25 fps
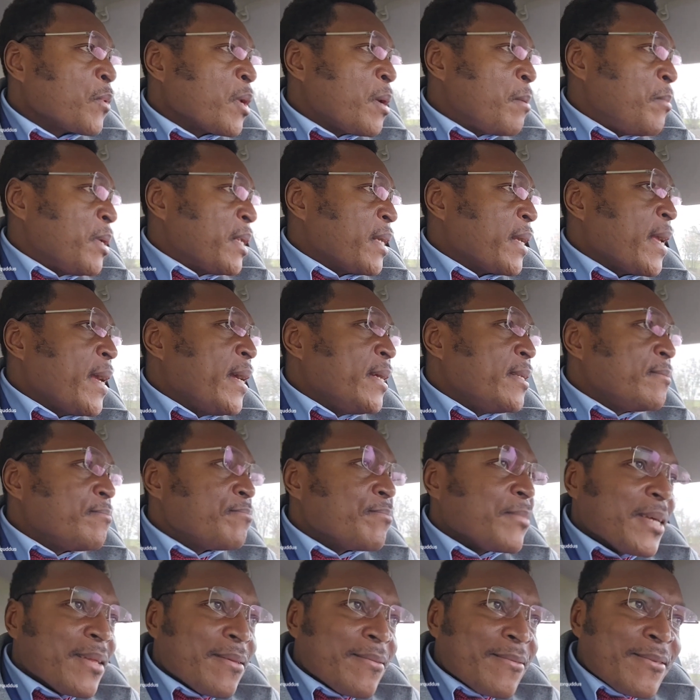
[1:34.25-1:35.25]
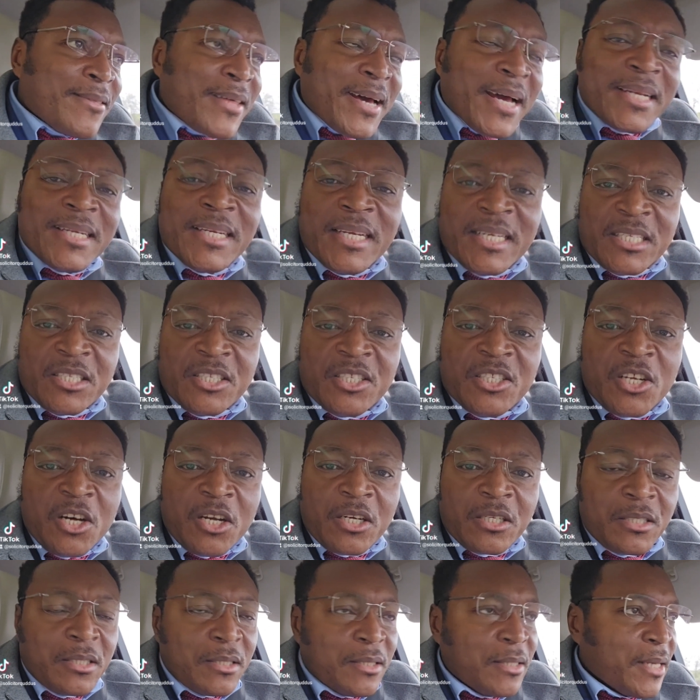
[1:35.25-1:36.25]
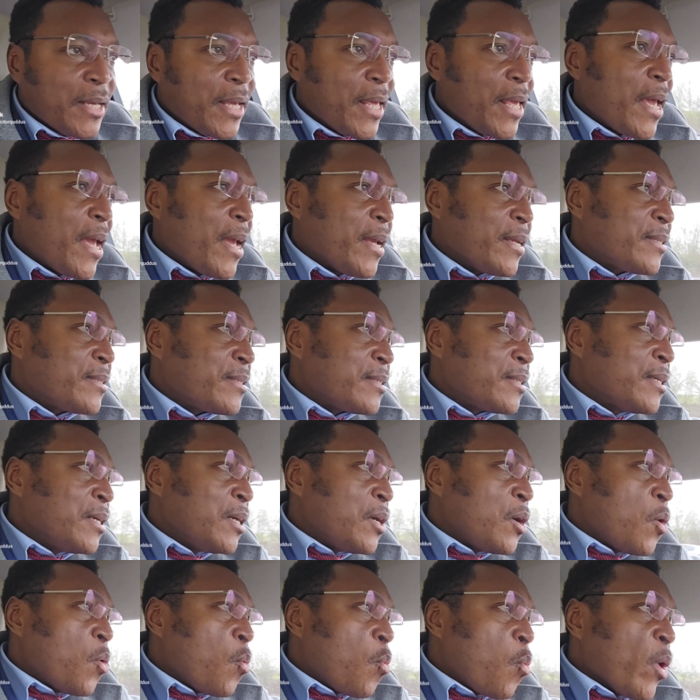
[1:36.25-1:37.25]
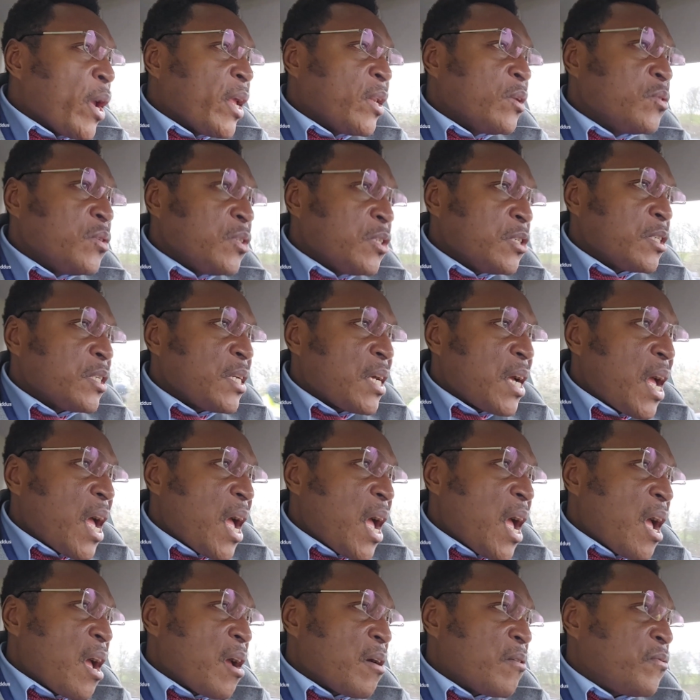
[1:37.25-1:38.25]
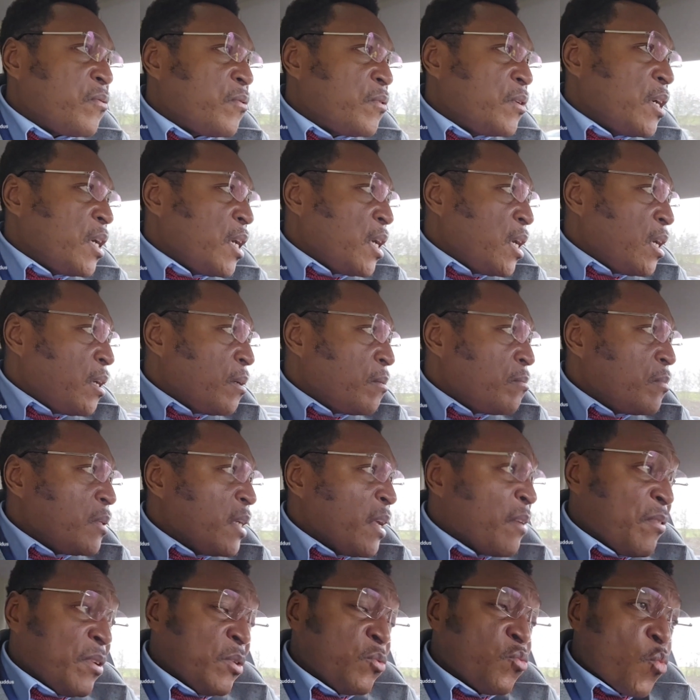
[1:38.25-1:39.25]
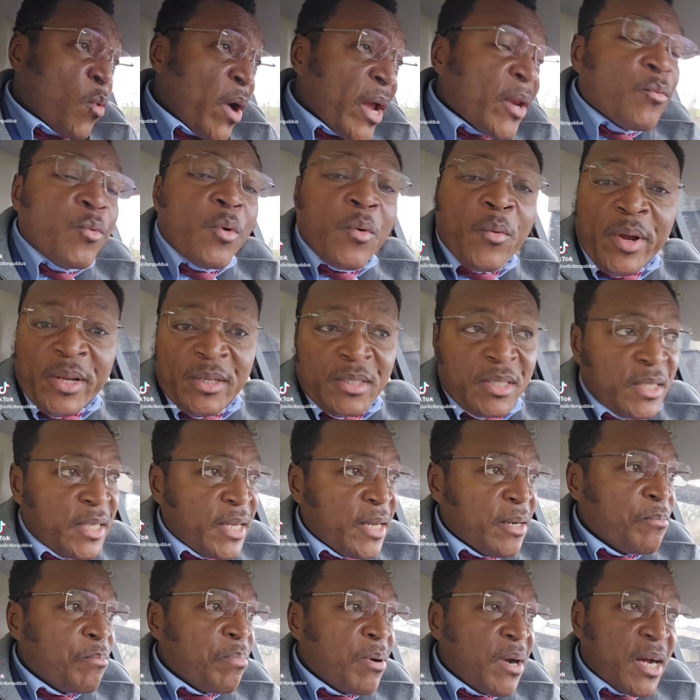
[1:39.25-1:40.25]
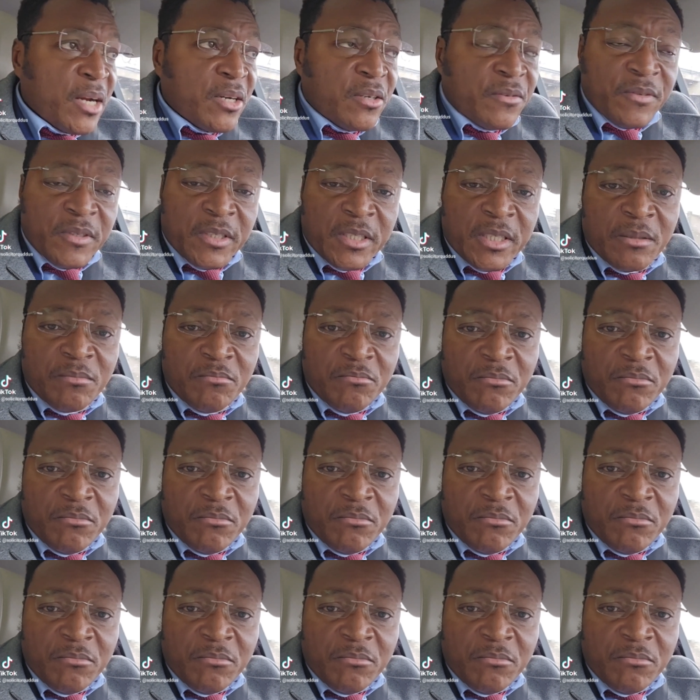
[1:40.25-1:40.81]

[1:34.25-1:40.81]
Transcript: But again, that is not the case. We do not have, even when we were still part of the